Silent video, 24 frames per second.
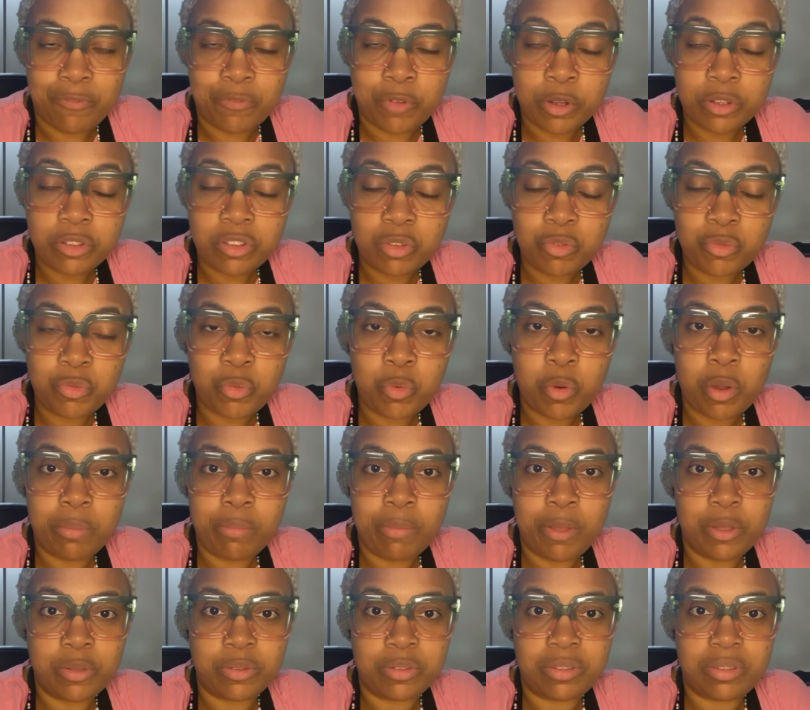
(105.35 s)
First and
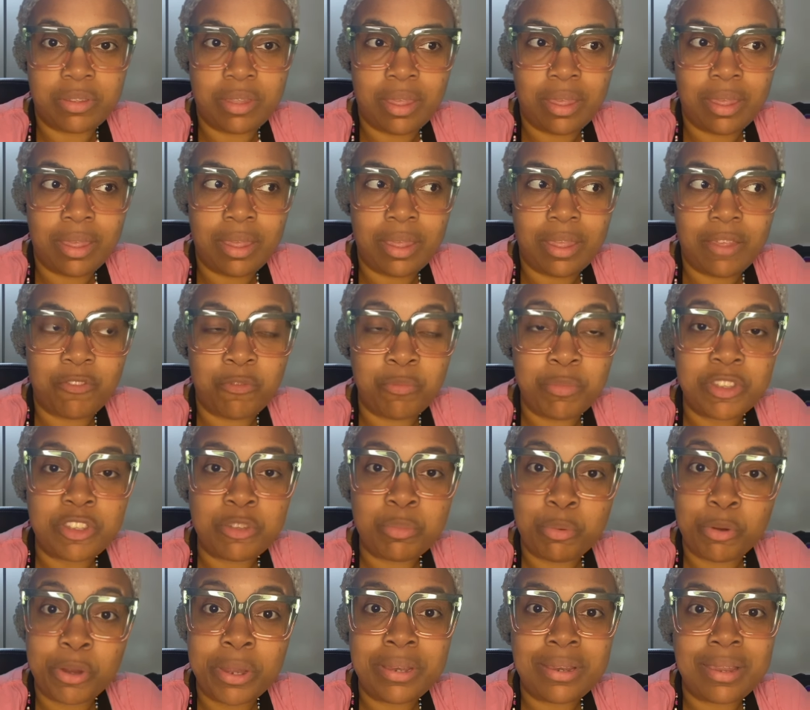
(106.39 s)
foremost, if Miss
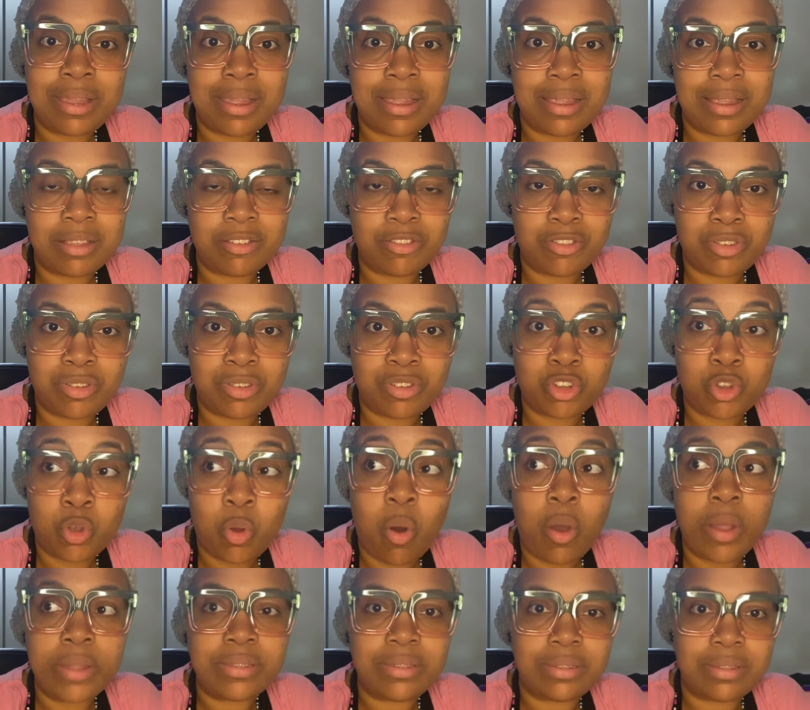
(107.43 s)
Brittany is
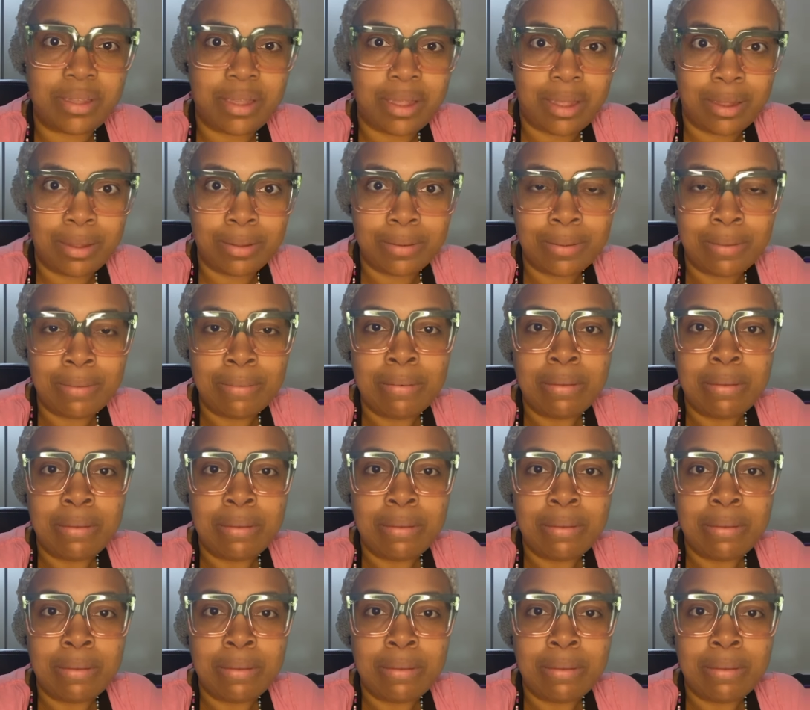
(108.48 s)
taunting